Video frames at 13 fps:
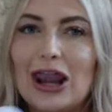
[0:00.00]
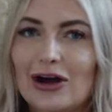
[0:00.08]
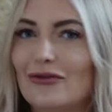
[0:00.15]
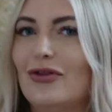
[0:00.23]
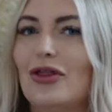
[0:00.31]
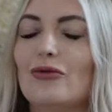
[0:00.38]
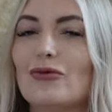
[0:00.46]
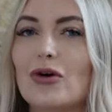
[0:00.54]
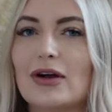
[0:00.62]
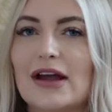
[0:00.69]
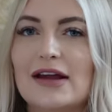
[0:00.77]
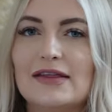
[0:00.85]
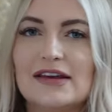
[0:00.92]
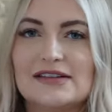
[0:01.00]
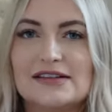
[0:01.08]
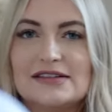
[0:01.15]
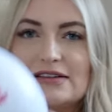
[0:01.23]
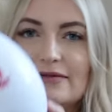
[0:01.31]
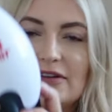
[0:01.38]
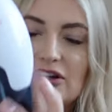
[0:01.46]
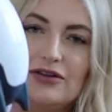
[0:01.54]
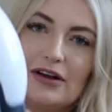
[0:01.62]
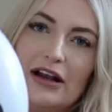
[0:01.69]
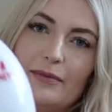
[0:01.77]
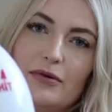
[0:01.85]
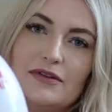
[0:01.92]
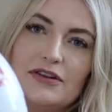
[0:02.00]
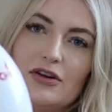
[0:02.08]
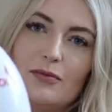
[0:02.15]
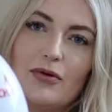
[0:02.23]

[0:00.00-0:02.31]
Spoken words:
love the rocket. This is something you clip onto your